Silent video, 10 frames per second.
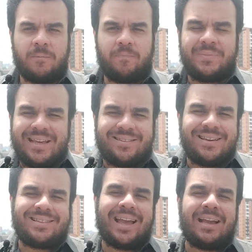This
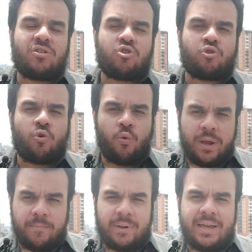is
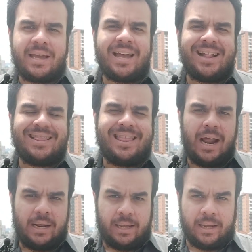extremely
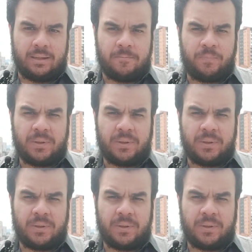delicate